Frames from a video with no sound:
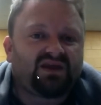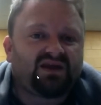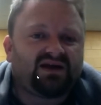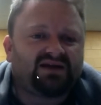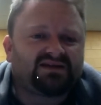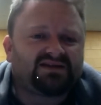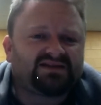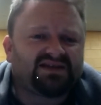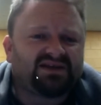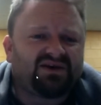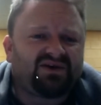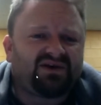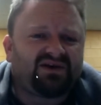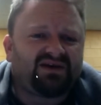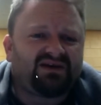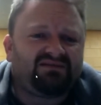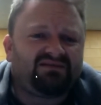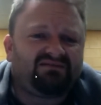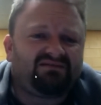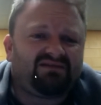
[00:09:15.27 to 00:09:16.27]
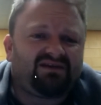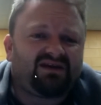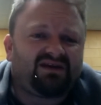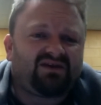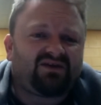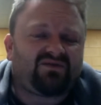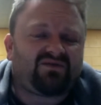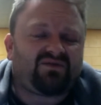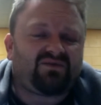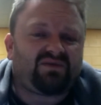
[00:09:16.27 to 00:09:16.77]
Uh, so I
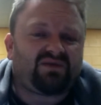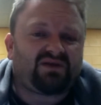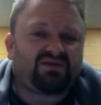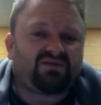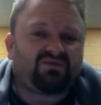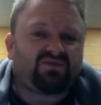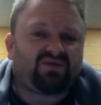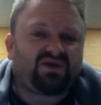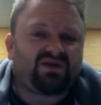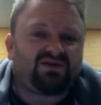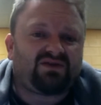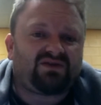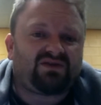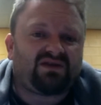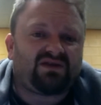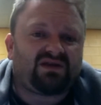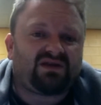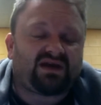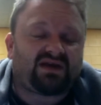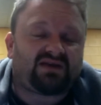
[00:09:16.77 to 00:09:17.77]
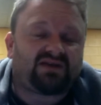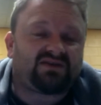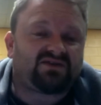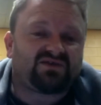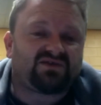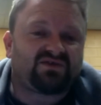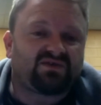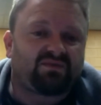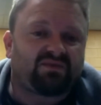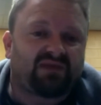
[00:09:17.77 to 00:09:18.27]
get off a bit with the
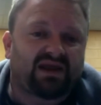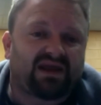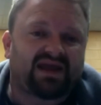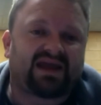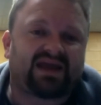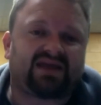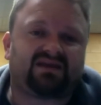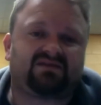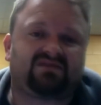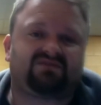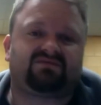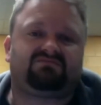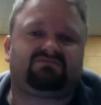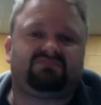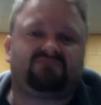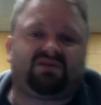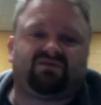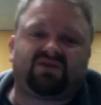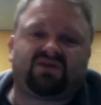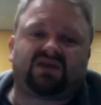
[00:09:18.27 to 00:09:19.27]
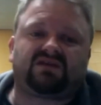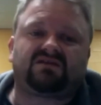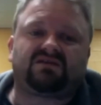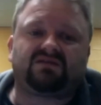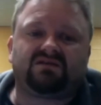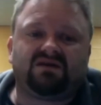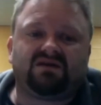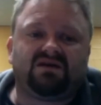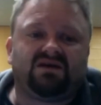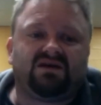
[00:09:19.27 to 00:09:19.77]
and this was a planned
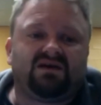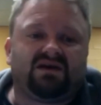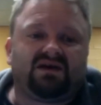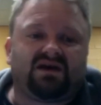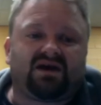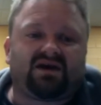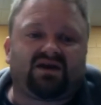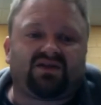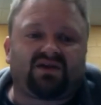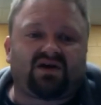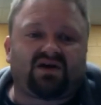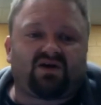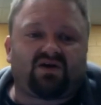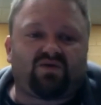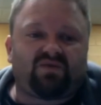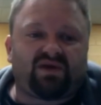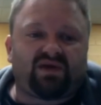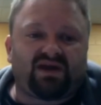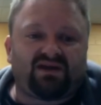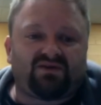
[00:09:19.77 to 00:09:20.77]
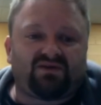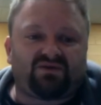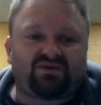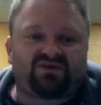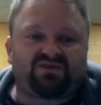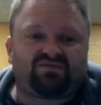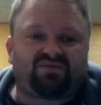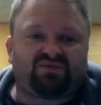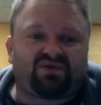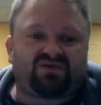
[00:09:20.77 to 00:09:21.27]
event. Uh, the whole
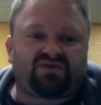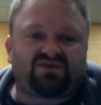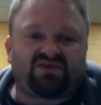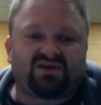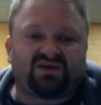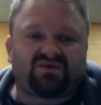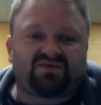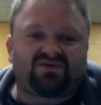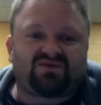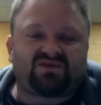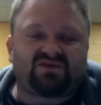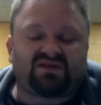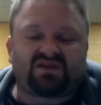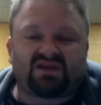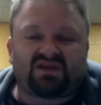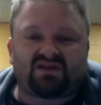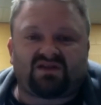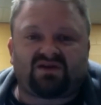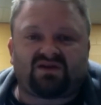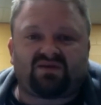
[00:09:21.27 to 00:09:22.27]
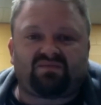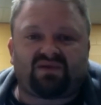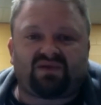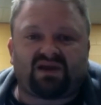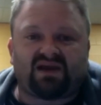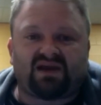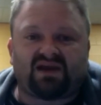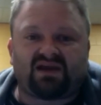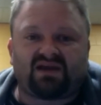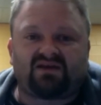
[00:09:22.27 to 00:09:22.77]
Pandora's boxing was something that I
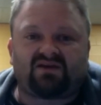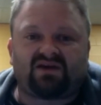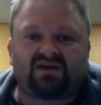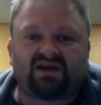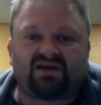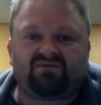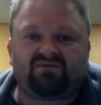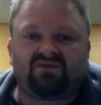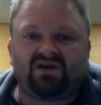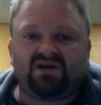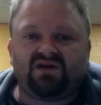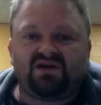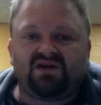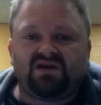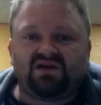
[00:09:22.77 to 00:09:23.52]
planned. I have